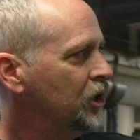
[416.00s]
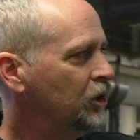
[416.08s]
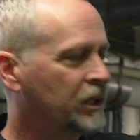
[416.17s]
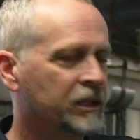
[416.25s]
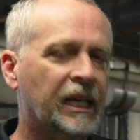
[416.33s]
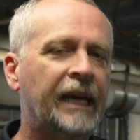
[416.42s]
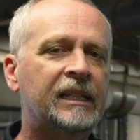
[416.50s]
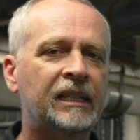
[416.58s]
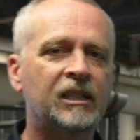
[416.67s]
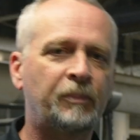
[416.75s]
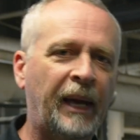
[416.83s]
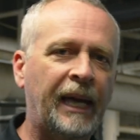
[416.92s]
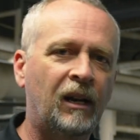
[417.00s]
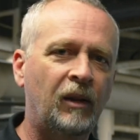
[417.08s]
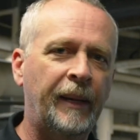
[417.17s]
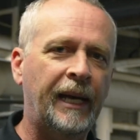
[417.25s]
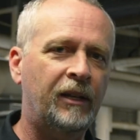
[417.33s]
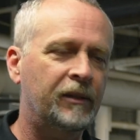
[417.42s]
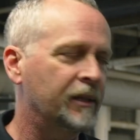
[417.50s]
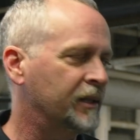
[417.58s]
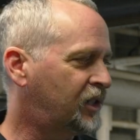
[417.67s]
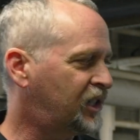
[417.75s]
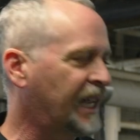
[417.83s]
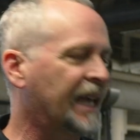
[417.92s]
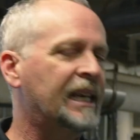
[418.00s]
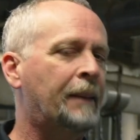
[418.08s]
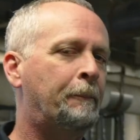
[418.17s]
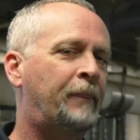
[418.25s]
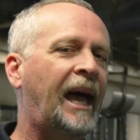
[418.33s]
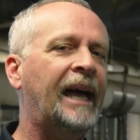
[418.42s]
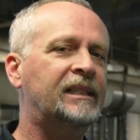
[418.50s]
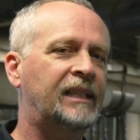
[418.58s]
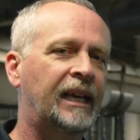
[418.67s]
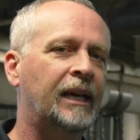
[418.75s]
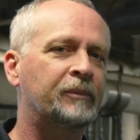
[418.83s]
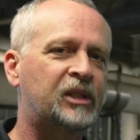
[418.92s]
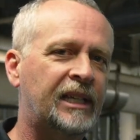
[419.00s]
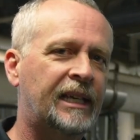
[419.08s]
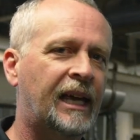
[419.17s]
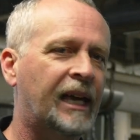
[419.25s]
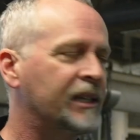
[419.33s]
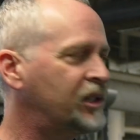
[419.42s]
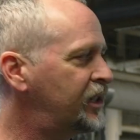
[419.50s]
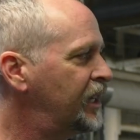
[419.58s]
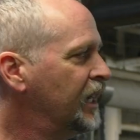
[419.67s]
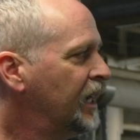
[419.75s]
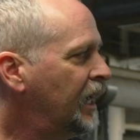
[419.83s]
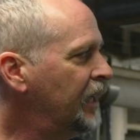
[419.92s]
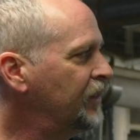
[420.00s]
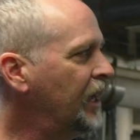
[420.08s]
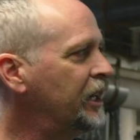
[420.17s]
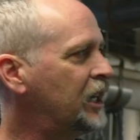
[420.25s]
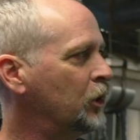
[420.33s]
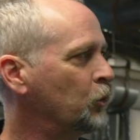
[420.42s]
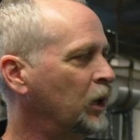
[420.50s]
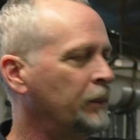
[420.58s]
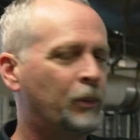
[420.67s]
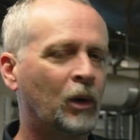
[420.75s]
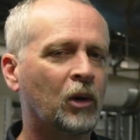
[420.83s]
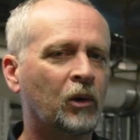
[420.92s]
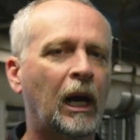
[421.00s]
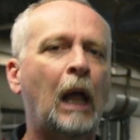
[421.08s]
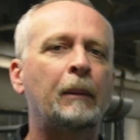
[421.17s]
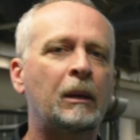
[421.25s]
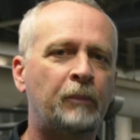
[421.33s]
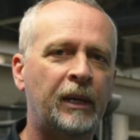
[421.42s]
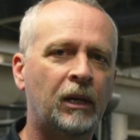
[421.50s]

You can take this panel out, send it back to MCS, and they can reprogram and